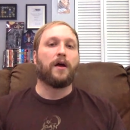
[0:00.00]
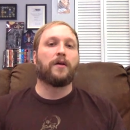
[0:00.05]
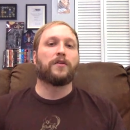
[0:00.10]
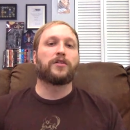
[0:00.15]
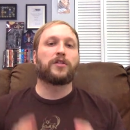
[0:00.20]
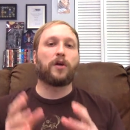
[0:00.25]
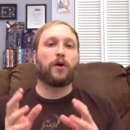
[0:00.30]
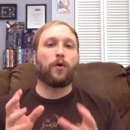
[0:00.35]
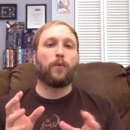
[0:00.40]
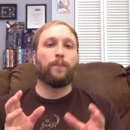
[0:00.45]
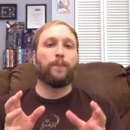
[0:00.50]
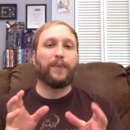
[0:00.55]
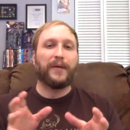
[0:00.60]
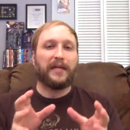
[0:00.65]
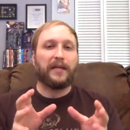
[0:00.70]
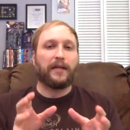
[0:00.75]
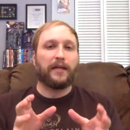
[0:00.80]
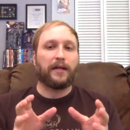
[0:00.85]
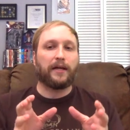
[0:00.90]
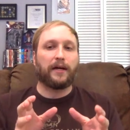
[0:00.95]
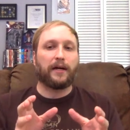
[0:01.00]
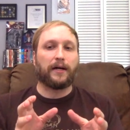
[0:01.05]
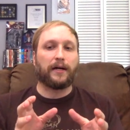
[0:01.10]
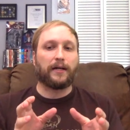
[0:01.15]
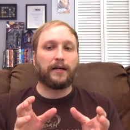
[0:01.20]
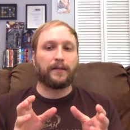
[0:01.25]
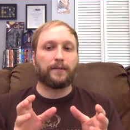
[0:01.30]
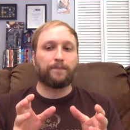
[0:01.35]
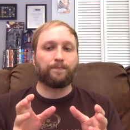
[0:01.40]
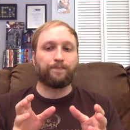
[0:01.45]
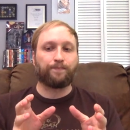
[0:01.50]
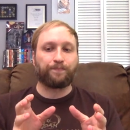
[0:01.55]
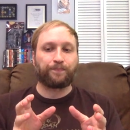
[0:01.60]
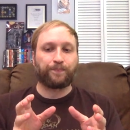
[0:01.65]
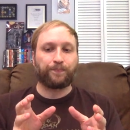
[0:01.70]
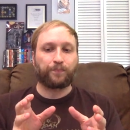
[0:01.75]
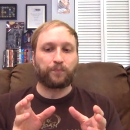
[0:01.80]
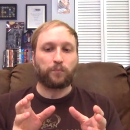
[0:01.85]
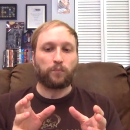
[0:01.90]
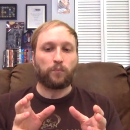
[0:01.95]
So being um,
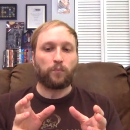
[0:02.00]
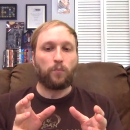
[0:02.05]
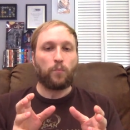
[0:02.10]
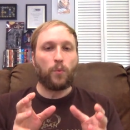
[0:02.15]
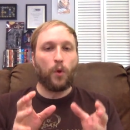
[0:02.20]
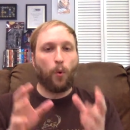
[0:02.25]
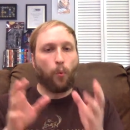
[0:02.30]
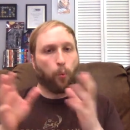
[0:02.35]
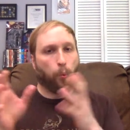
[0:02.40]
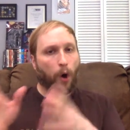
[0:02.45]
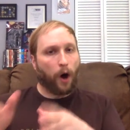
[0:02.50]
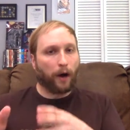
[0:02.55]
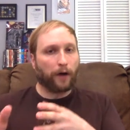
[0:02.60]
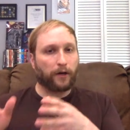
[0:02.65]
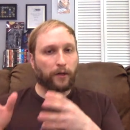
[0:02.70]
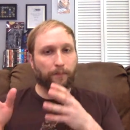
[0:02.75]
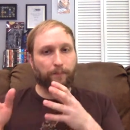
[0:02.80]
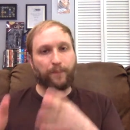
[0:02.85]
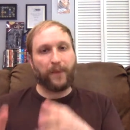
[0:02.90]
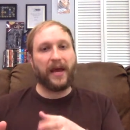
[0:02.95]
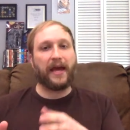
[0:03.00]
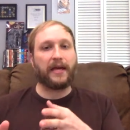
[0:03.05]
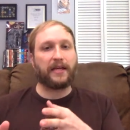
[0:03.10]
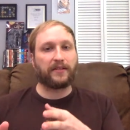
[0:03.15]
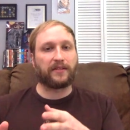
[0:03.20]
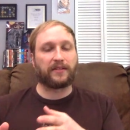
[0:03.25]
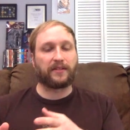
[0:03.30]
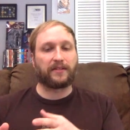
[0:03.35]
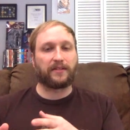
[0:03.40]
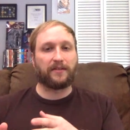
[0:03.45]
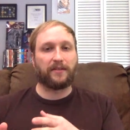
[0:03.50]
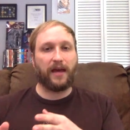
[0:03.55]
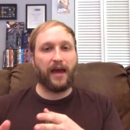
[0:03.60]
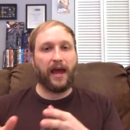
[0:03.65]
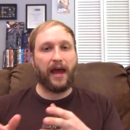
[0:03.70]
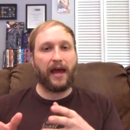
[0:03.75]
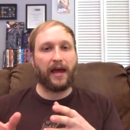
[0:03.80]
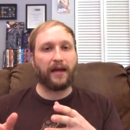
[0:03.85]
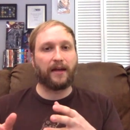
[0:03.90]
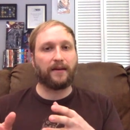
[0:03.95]
water based
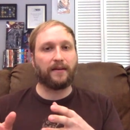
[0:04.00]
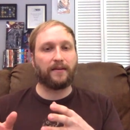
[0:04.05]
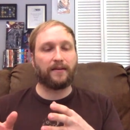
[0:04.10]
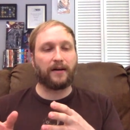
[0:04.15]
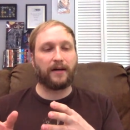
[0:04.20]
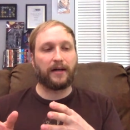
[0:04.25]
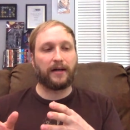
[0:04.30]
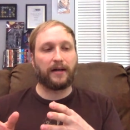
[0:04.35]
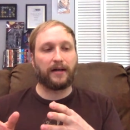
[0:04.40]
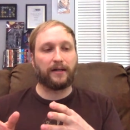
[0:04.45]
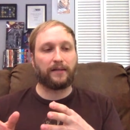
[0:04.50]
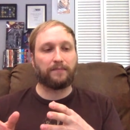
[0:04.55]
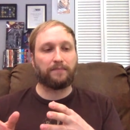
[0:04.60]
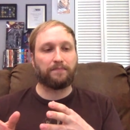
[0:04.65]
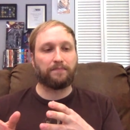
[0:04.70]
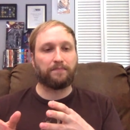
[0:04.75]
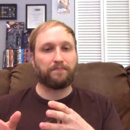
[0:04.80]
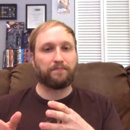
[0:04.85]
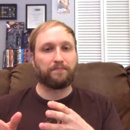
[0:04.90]
and um,